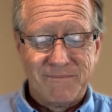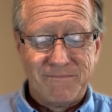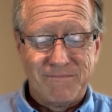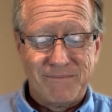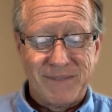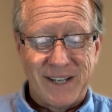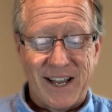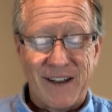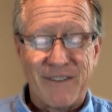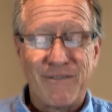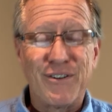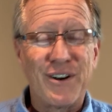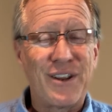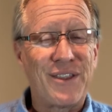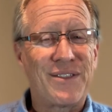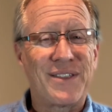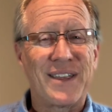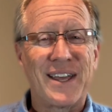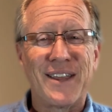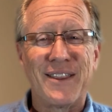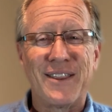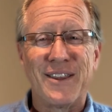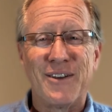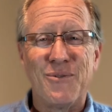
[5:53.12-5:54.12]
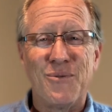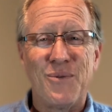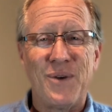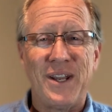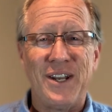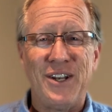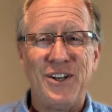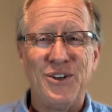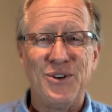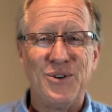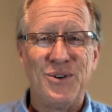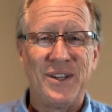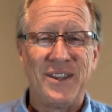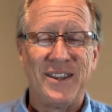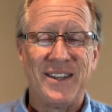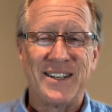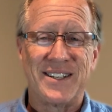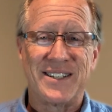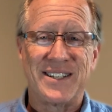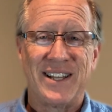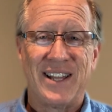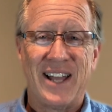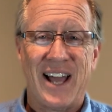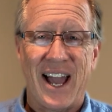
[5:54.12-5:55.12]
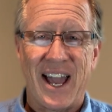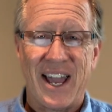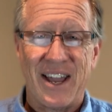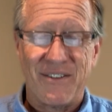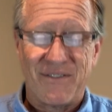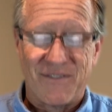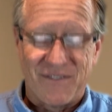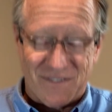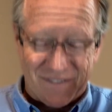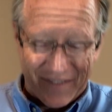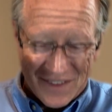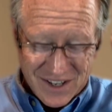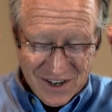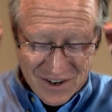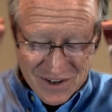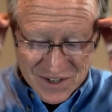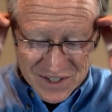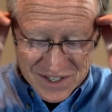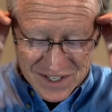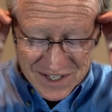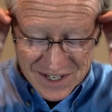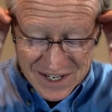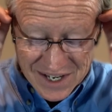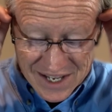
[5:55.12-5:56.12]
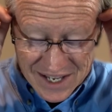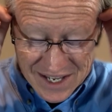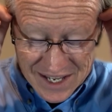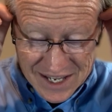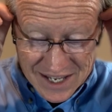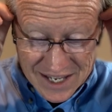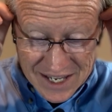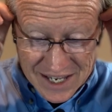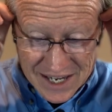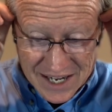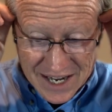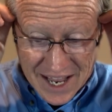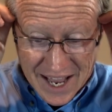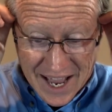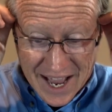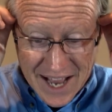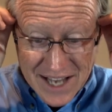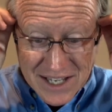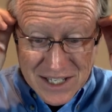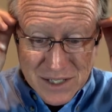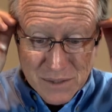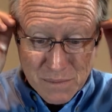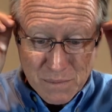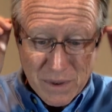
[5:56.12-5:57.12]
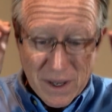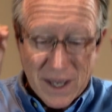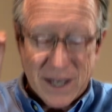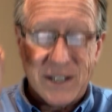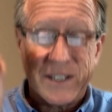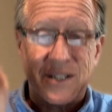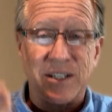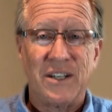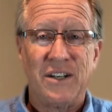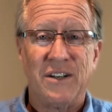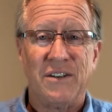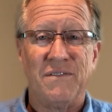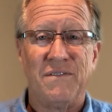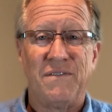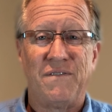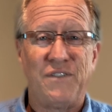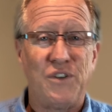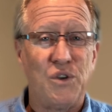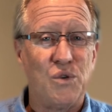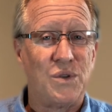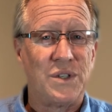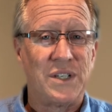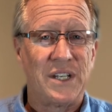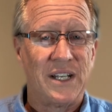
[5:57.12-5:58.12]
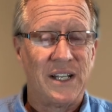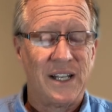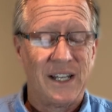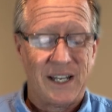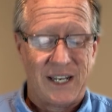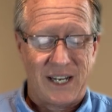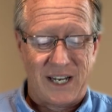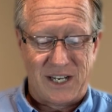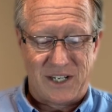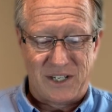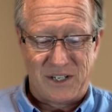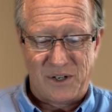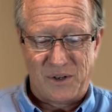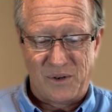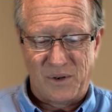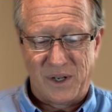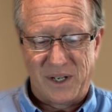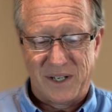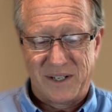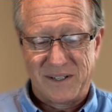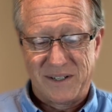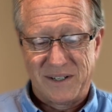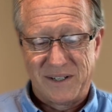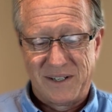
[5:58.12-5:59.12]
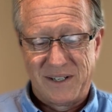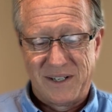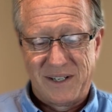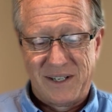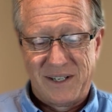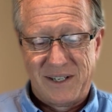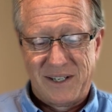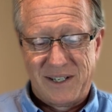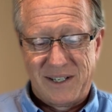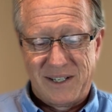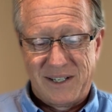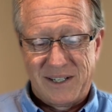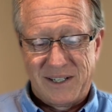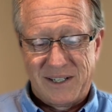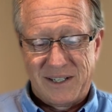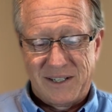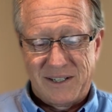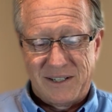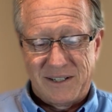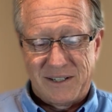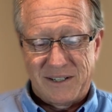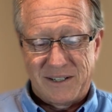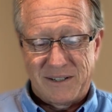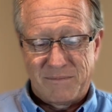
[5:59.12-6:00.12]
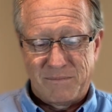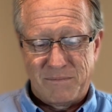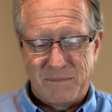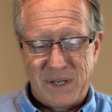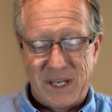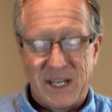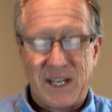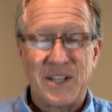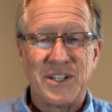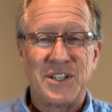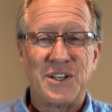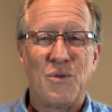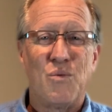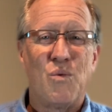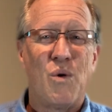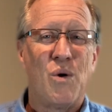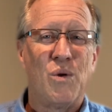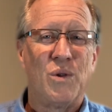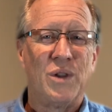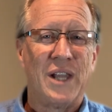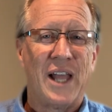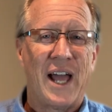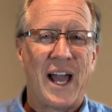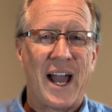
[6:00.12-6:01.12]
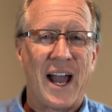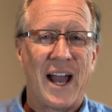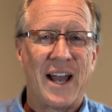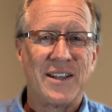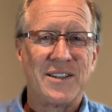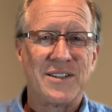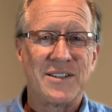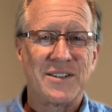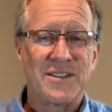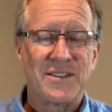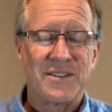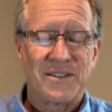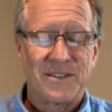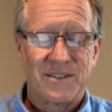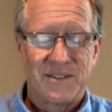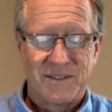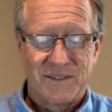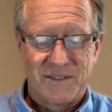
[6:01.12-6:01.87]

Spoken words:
Everything that we do in this life, there's an aspect of futility to it because it won't last.